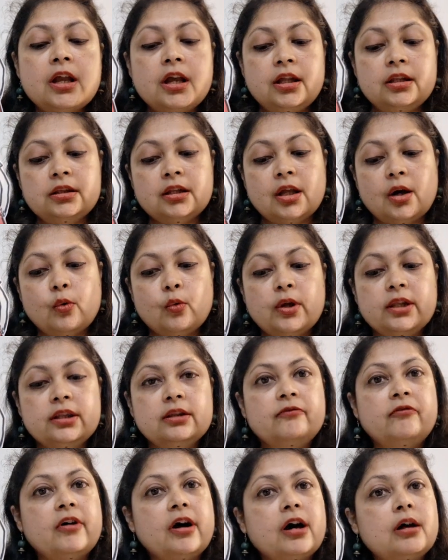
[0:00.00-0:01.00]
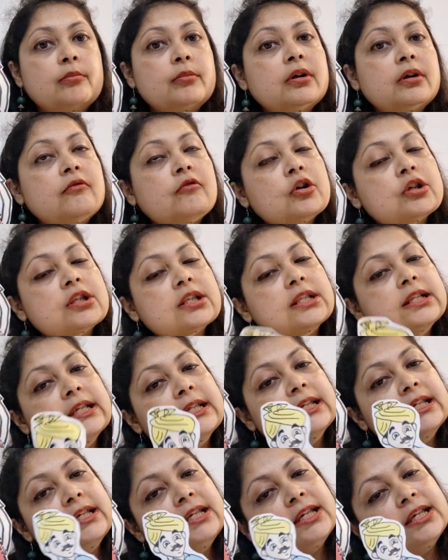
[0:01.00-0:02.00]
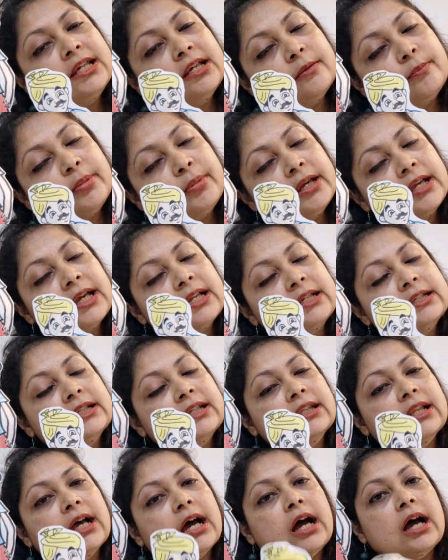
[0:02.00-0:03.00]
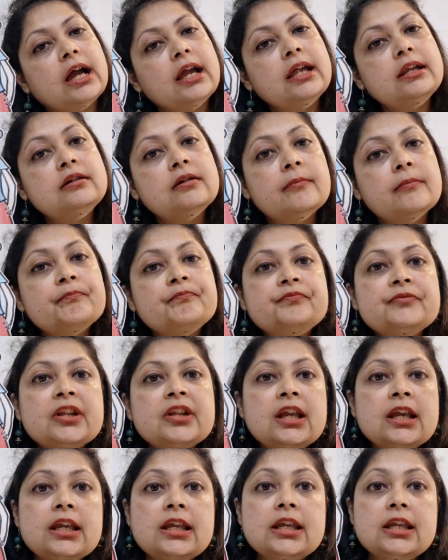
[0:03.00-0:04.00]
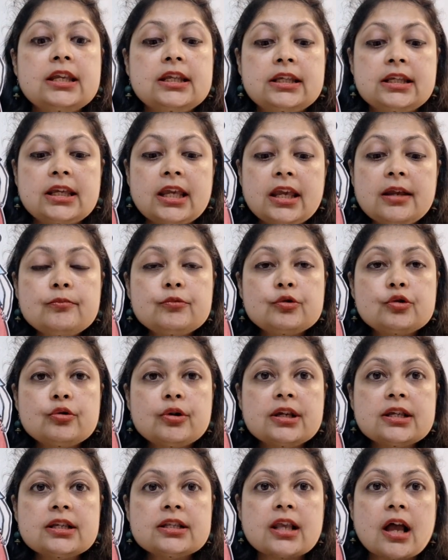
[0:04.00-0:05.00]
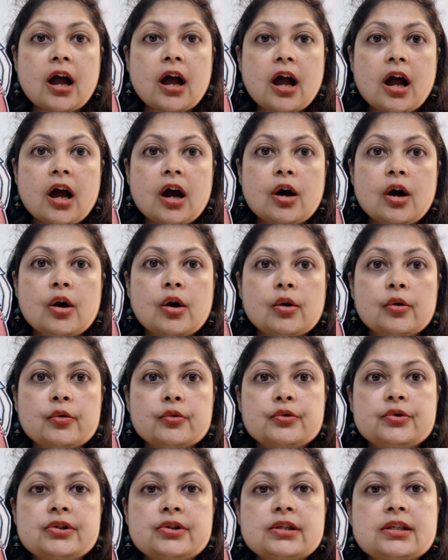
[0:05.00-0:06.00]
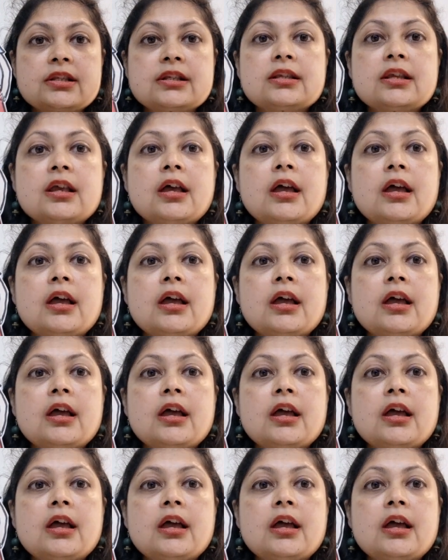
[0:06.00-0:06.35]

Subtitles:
Now when farmer was sleeping at the night, he came to his house.